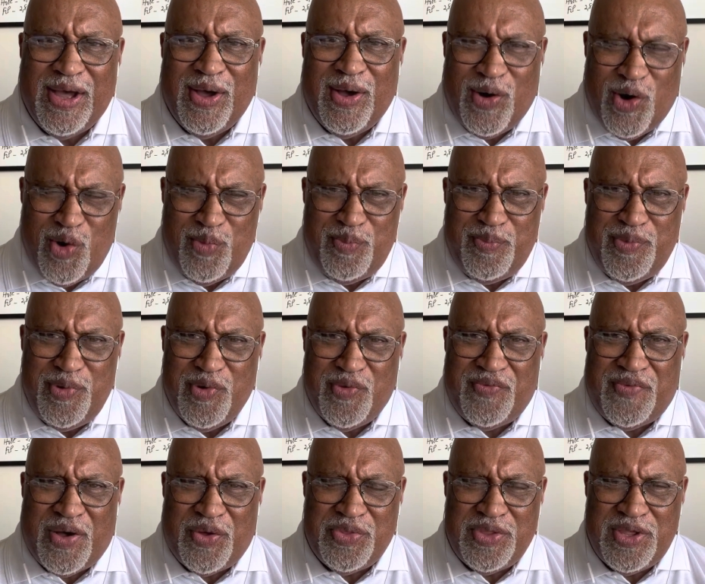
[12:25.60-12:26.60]
Hope you
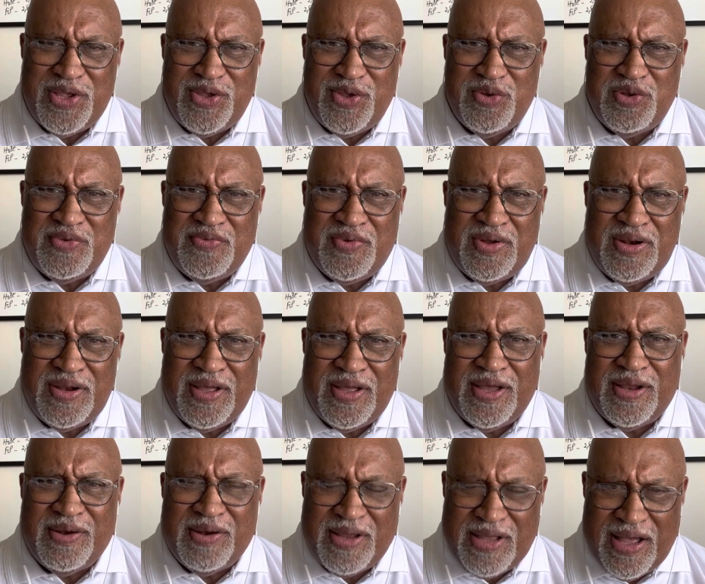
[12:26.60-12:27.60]
found this useful, and